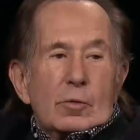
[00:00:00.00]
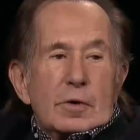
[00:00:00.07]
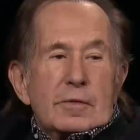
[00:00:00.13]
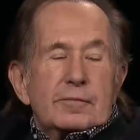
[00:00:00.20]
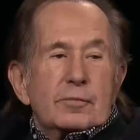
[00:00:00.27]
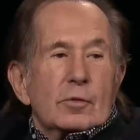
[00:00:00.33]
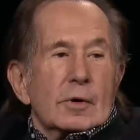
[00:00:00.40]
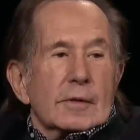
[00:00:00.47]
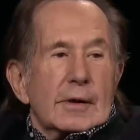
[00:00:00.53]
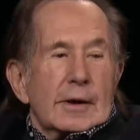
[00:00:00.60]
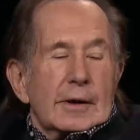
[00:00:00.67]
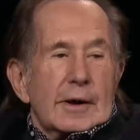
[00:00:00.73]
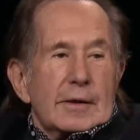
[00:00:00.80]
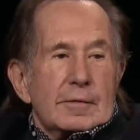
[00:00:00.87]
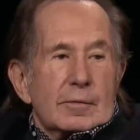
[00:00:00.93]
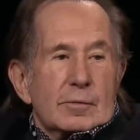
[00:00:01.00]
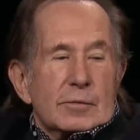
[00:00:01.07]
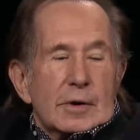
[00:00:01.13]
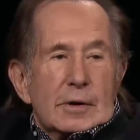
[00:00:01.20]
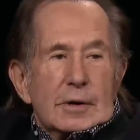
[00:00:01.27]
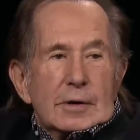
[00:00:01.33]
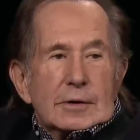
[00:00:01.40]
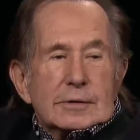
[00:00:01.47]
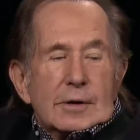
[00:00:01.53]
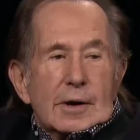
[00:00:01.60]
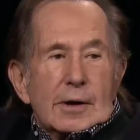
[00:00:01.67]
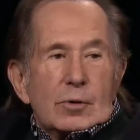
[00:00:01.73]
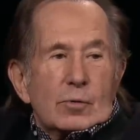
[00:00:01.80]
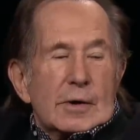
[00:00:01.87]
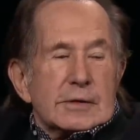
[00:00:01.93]
Before that, I uh,
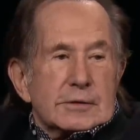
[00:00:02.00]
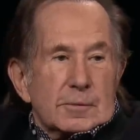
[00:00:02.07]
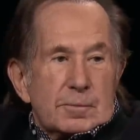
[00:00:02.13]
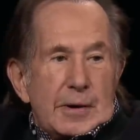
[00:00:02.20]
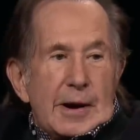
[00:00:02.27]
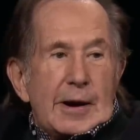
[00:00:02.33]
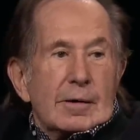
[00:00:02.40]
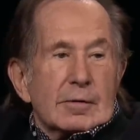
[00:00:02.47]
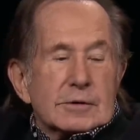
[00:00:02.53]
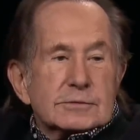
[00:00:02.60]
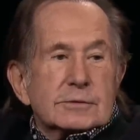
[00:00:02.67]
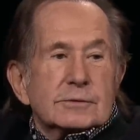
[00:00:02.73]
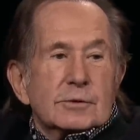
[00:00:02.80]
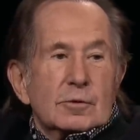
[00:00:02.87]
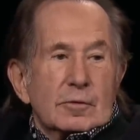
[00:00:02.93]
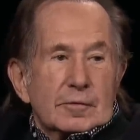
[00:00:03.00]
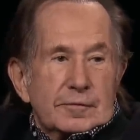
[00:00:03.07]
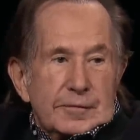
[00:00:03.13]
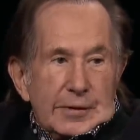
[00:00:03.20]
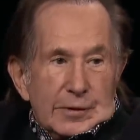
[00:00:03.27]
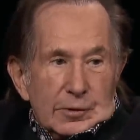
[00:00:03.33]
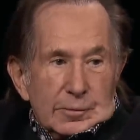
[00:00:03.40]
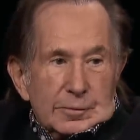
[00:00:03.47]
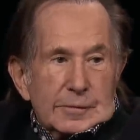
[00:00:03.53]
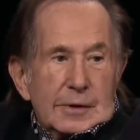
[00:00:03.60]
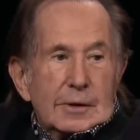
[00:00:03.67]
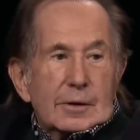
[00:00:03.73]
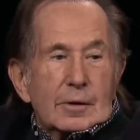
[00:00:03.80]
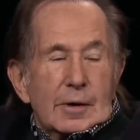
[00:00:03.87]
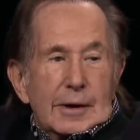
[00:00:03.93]
I went to Paris to do a film. You
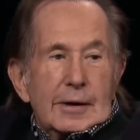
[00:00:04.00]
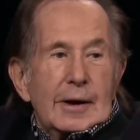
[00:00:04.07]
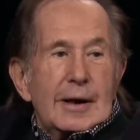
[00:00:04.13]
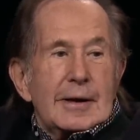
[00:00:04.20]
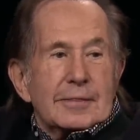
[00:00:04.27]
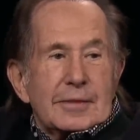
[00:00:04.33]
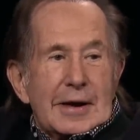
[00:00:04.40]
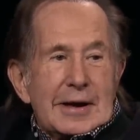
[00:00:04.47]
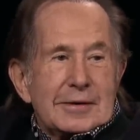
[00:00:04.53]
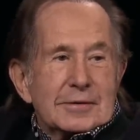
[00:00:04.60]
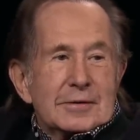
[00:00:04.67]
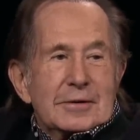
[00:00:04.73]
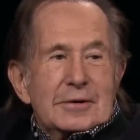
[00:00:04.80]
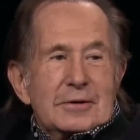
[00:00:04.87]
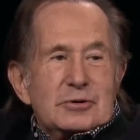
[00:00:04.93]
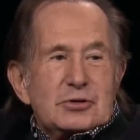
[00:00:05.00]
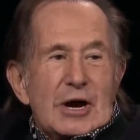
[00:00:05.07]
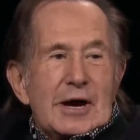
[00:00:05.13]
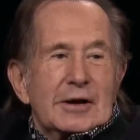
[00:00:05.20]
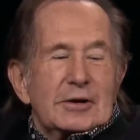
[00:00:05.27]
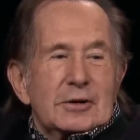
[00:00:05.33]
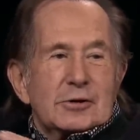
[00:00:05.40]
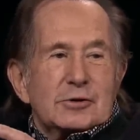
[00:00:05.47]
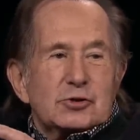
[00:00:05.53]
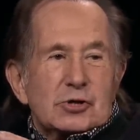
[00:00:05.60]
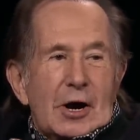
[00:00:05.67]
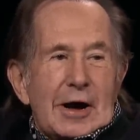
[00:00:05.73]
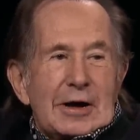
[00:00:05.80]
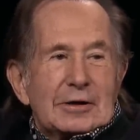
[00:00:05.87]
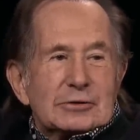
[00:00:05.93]
know, I had that checkered
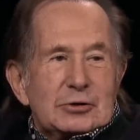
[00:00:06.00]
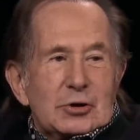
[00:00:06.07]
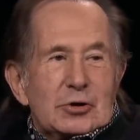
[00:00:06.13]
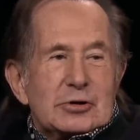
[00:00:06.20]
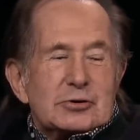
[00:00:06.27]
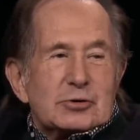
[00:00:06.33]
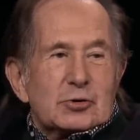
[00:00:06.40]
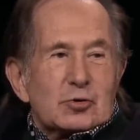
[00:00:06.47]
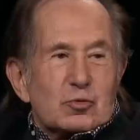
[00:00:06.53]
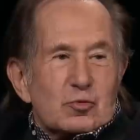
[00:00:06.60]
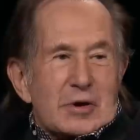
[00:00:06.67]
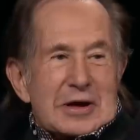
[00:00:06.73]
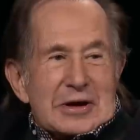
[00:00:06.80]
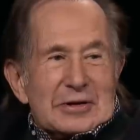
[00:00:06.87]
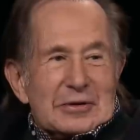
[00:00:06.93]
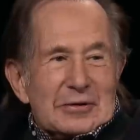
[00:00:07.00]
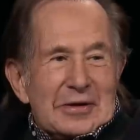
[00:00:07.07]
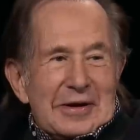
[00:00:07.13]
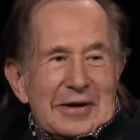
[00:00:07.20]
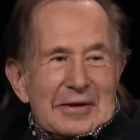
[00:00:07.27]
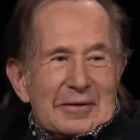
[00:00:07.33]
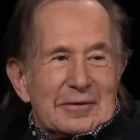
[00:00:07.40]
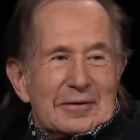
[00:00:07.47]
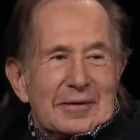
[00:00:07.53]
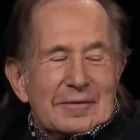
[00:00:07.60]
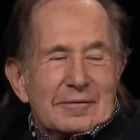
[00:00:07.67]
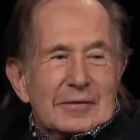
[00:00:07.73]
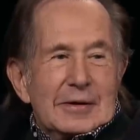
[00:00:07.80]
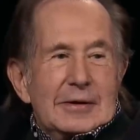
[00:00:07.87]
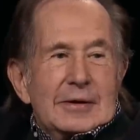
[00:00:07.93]
childhood career here
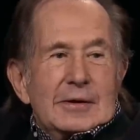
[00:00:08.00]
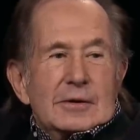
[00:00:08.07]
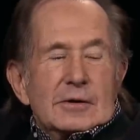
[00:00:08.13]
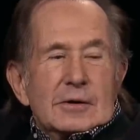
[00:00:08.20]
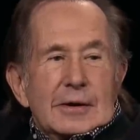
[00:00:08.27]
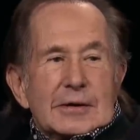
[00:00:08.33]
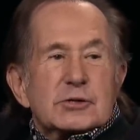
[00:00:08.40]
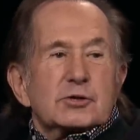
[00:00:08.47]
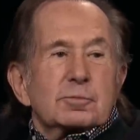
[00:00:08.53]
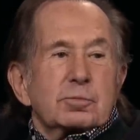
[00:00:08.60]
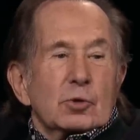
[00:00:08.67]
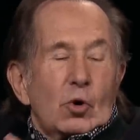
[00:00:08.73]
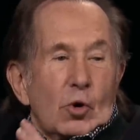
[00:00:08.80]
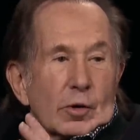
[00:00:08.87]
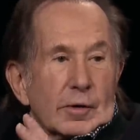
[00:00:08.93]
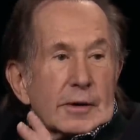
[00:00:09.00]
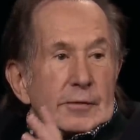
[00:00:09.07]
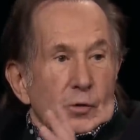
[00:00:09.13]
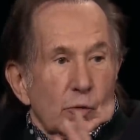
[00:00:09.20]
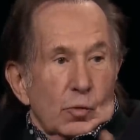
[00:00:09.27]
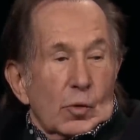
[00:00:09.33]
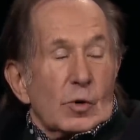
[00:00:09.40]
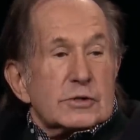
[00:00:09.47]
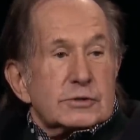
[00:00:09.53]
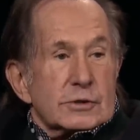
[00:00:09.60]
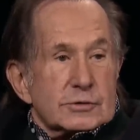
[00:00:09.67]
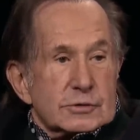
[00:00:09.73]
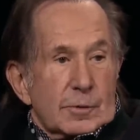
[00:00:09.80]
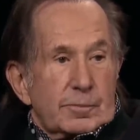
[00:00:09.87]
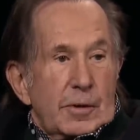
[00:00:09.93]
of exploring the, what you're
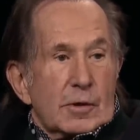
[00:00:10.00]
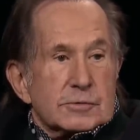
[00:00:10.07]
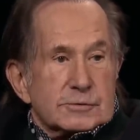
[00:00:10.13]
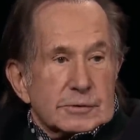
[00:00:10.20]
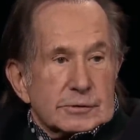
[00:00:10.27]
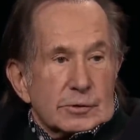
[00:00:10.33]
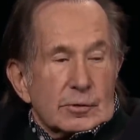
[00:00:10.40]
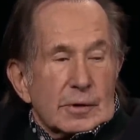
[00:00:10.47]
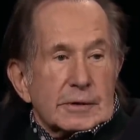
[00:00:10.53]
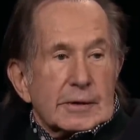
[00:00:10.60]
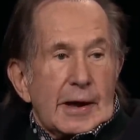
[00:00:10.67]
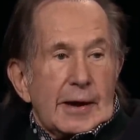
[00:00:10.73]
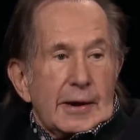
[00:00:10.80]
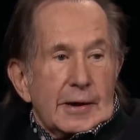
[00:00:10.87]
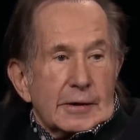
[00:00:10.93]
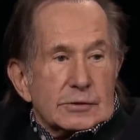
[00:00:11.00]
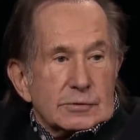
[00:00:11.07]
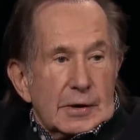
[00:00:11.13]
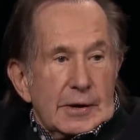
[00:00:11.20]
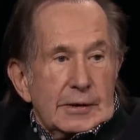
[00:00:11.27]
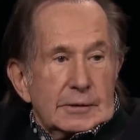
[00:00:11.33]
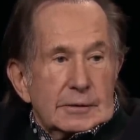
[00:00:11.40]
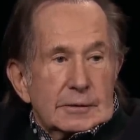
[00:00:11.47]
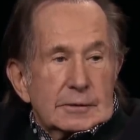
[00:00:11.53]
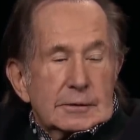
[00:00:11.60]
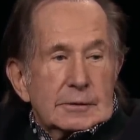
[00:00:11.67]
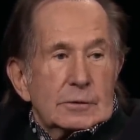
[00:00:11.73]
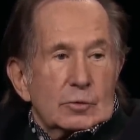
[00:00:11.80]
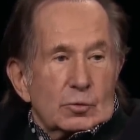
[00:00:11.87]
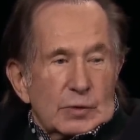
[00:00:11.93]
supposed to do at that age, right?
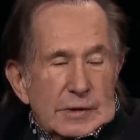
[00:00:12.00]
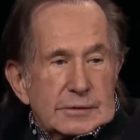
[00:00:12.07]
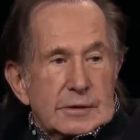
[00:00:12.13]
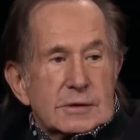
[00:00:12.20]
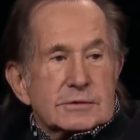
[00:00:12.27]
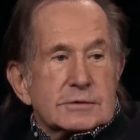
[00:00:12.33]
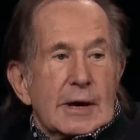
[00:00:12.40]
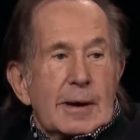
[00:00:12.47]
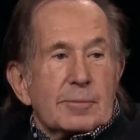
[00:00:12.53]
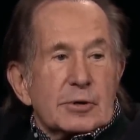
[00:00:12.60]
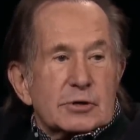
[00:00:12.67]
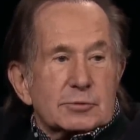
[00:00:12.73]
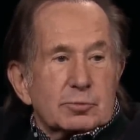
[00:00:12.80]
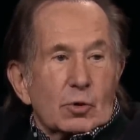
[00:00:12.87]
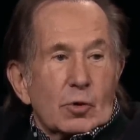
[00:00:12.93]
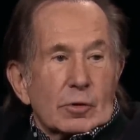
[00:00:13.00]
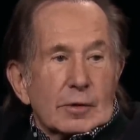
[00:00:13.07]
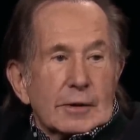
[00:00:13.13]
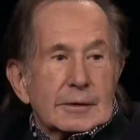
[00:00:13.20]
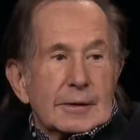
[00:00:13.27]
When do you stop exploring?